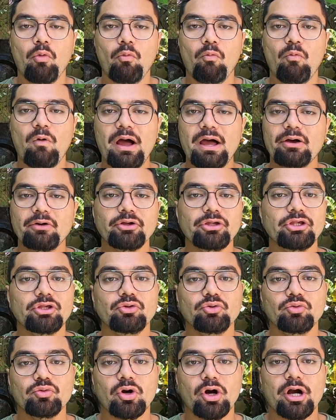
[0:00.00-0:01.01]
While
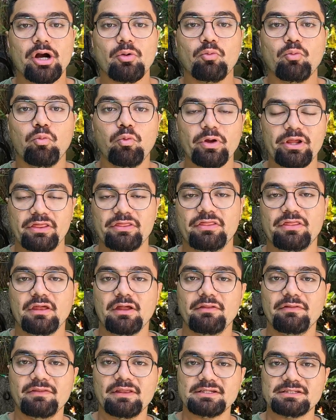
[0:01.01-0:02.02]
you are with
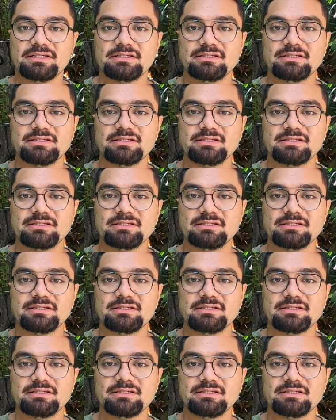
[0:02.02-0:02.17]
this